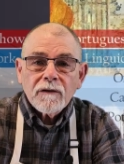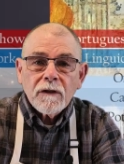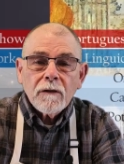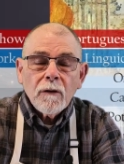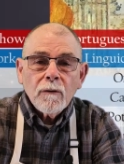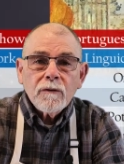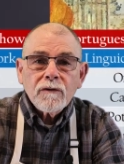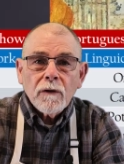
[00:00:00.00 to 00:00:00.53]
as it
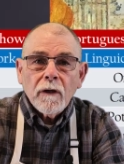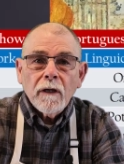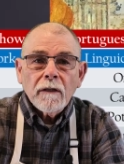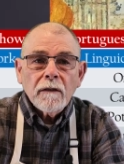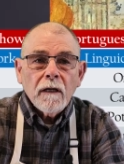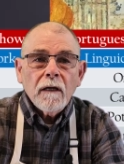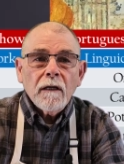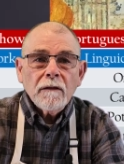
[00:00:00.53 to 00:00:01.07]
goes
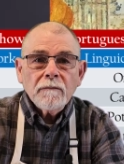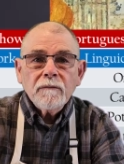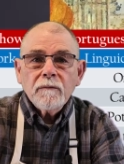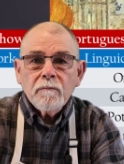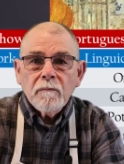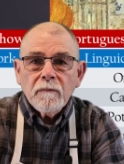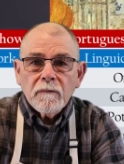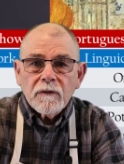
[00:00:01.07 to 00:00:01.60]
on,
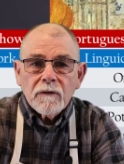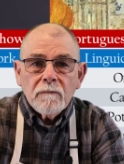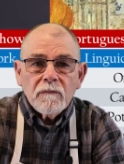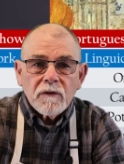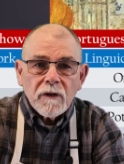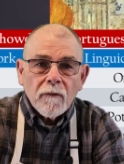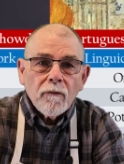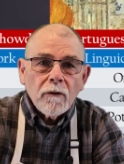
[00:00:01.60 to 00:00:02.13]

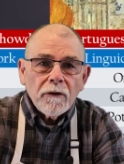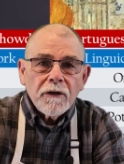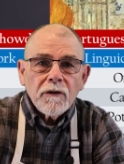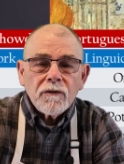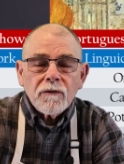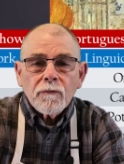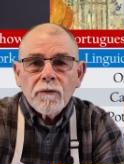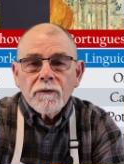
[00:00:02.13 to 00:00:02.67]
several
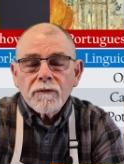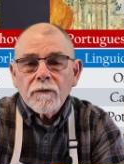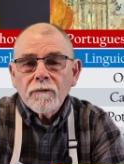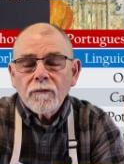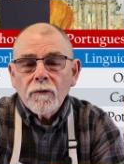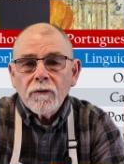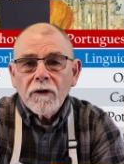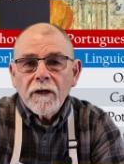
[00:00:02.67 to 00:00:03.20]
histories
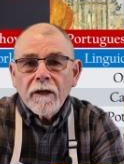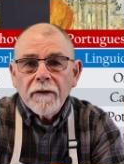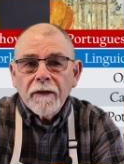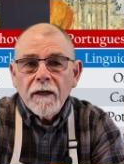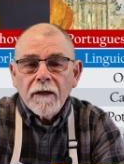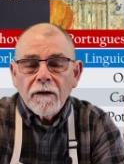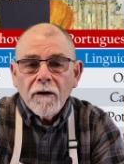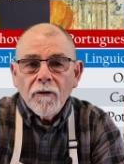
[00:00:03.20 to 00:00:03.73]
of cooking in
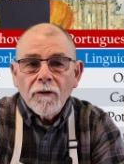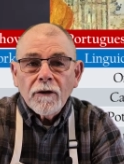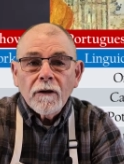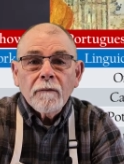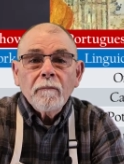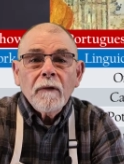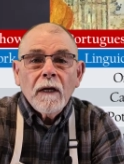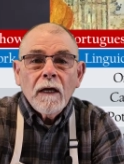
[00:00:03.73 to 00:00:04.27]
that
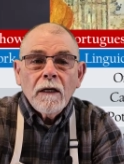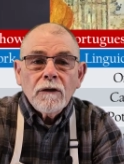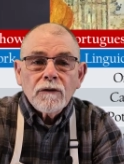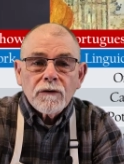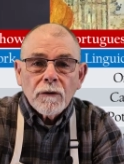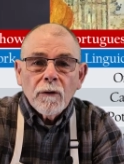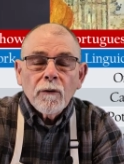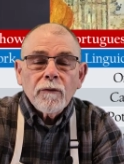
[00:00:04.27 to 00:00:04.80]
area
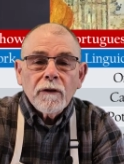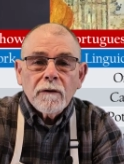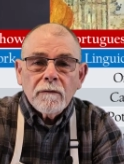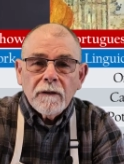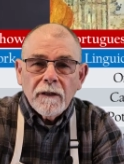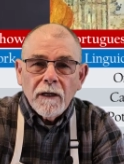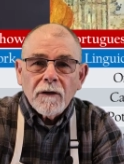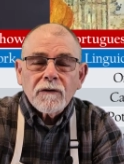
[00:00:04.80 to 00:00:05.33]
show that,
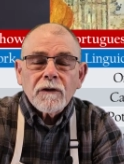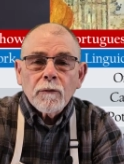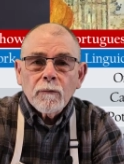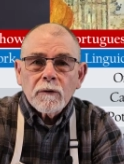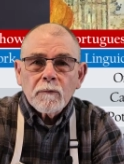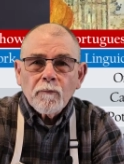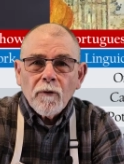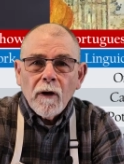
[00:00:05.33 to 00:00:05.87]
yes, it
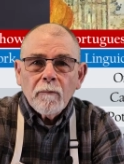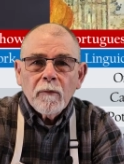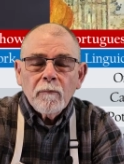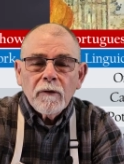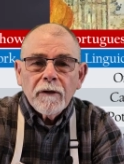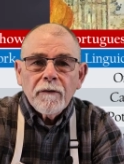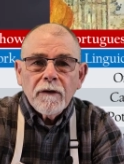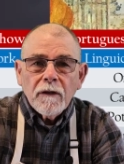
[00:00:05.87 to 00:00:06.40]
was
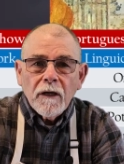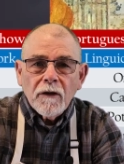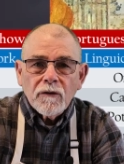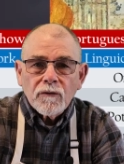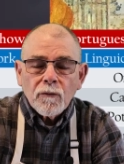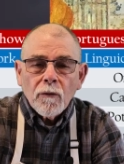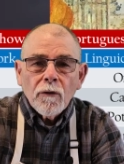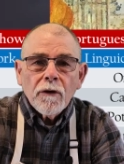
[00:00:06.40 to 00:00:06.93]
probably the
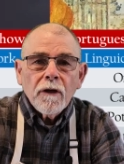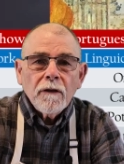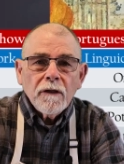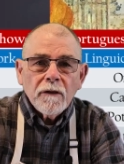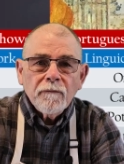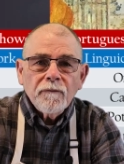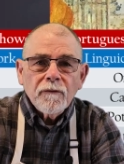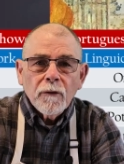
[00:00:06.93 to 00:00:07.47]

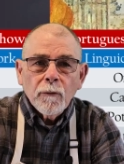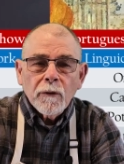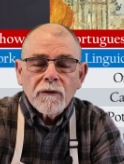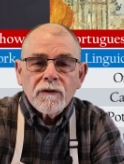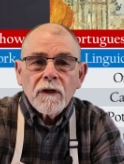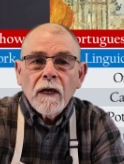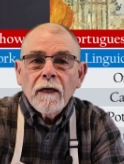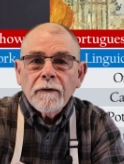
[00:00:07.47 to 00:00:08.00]
Azorean
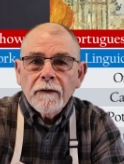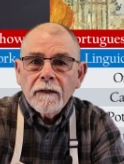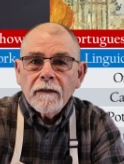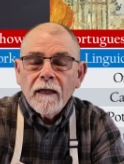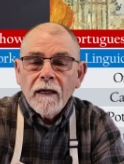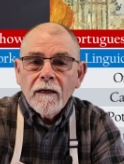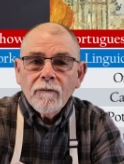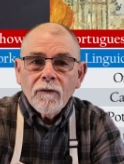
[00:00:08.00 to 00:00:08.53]
influence
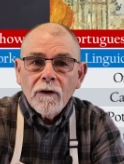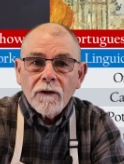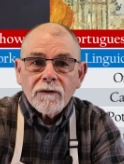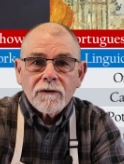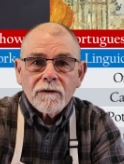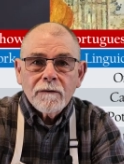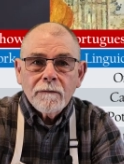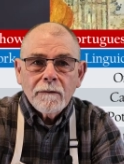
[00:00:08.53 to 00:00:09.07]
that gave
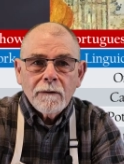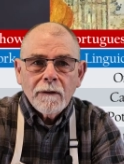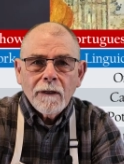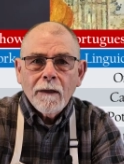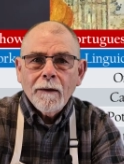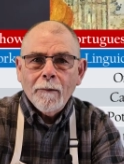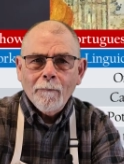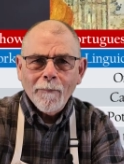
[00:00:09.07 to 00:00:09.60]
us
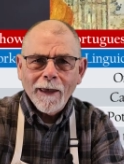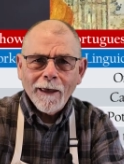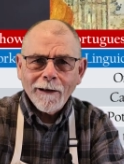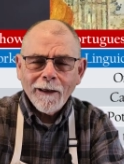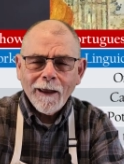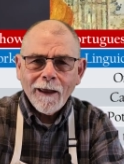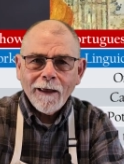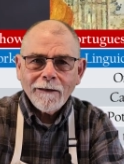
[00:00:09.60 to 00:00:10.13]

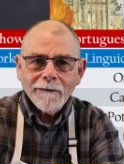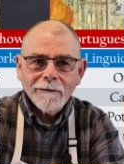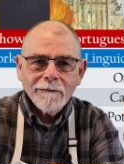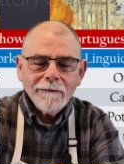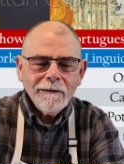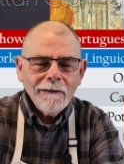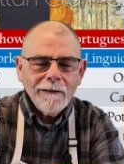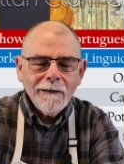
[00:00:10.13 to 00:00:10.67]

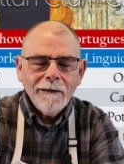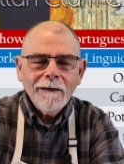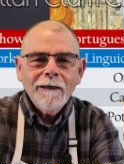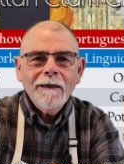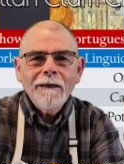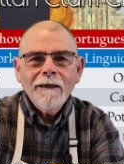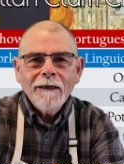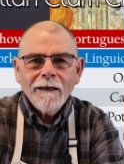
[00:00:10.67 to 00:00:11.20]
Manhattan
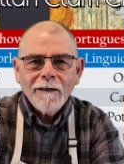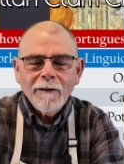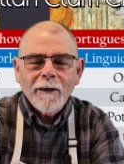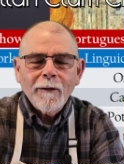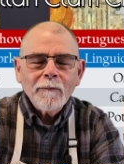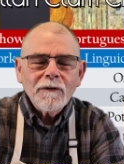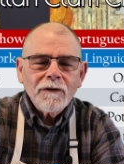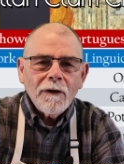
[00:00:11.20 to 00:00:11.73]

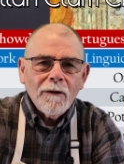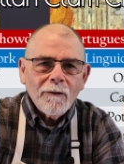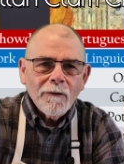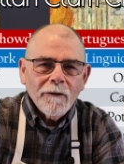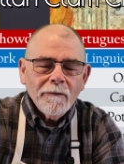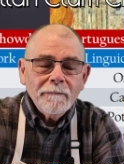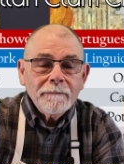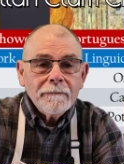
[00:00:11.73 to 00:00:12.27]
Clam
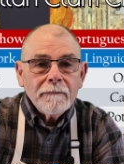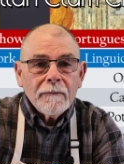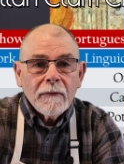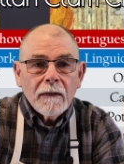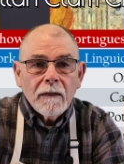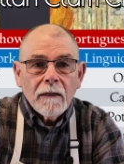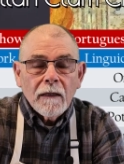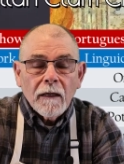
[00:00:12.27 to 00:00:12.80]
Chowder.
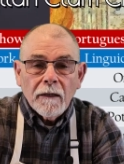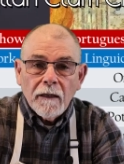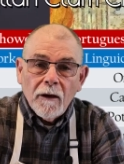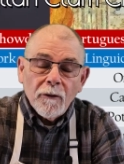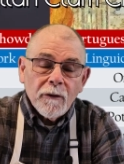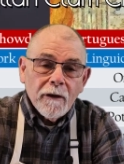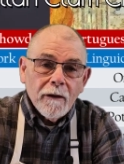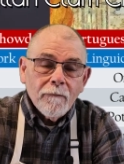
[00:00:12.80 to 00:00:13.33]
And
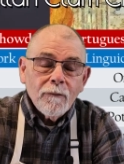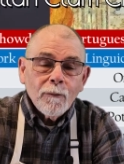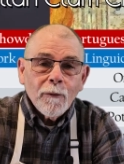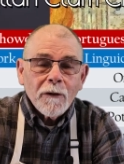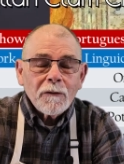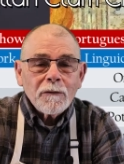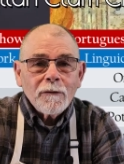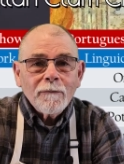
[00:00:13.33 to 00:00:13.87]
now you have the
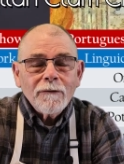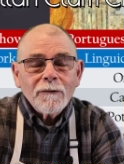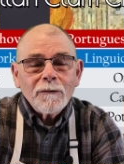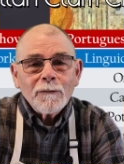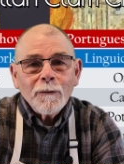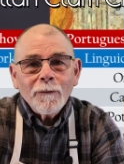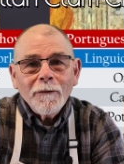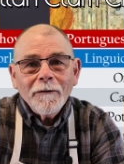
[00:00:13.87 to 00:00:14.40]
rest of the
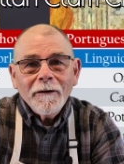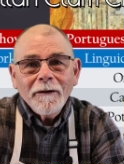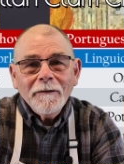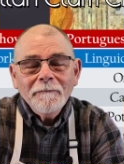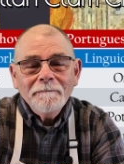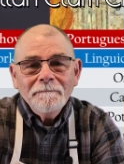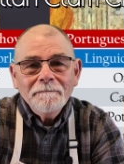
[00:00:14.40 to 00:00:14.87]
story.